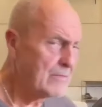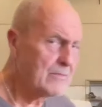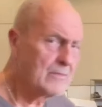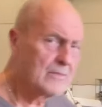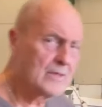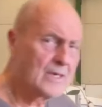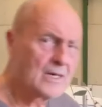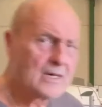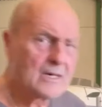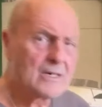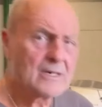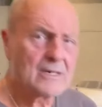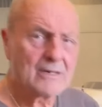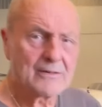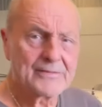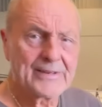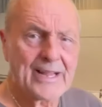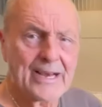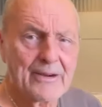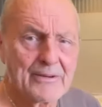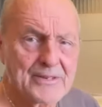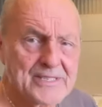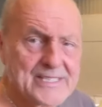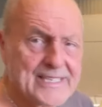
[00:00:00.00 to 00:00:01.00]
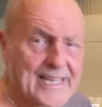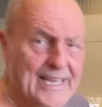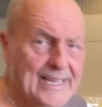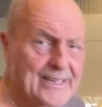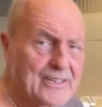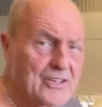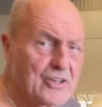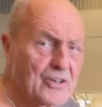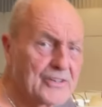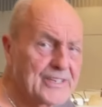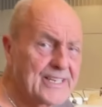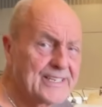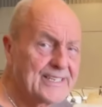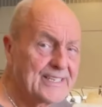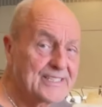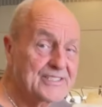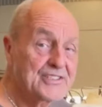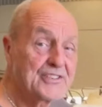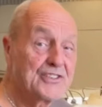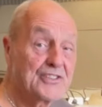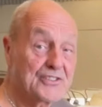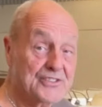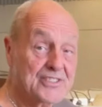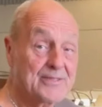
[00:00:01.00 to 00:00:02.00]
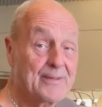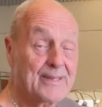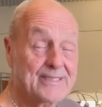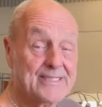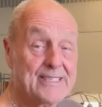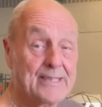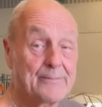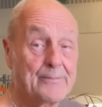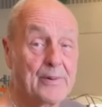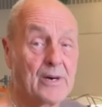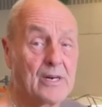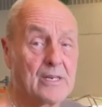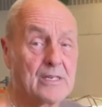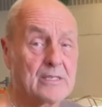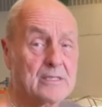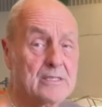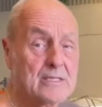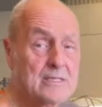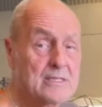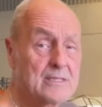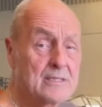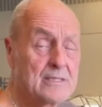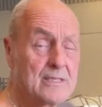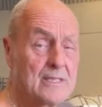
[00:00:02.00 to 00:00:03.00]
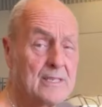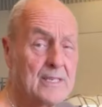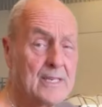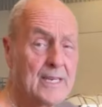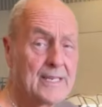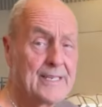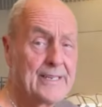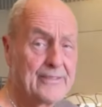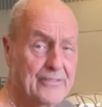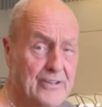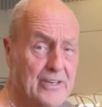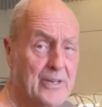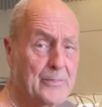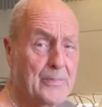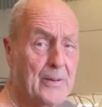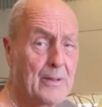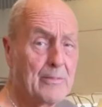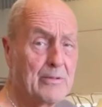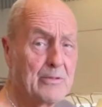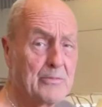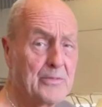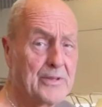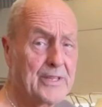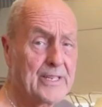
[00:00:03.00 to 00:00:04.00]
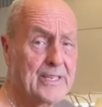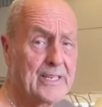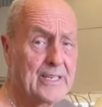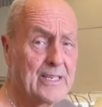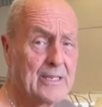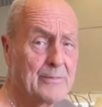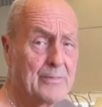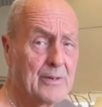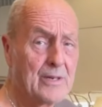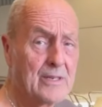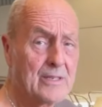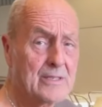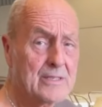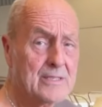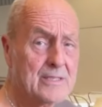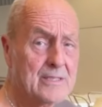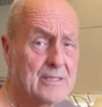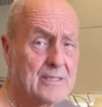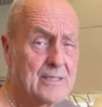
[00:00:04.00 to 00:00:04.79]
The oh, ge now it's getting good and it's an automatic box. Yeah. And you've got a problem with the gearbox.